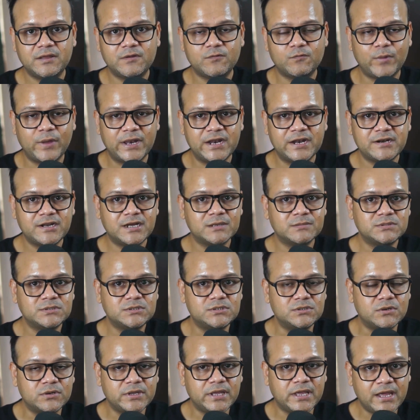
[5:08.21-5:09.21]
when it comes
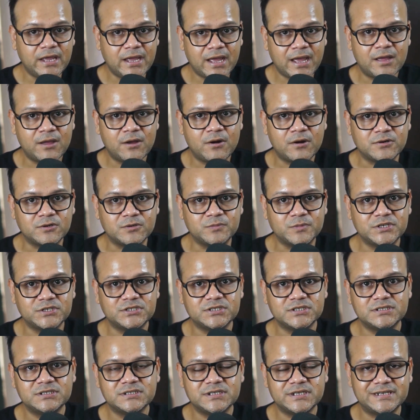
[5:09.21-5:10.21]
to AI
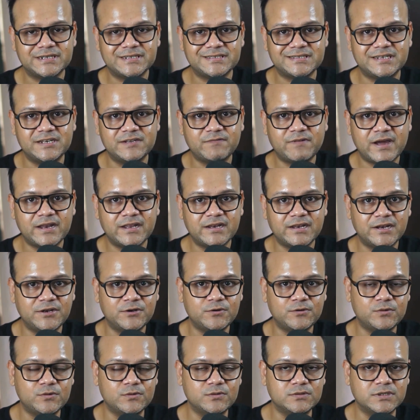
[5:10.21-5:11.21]
automations, it's divided into
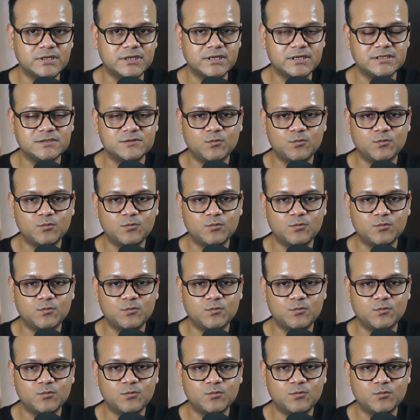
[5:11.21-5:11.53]
two things.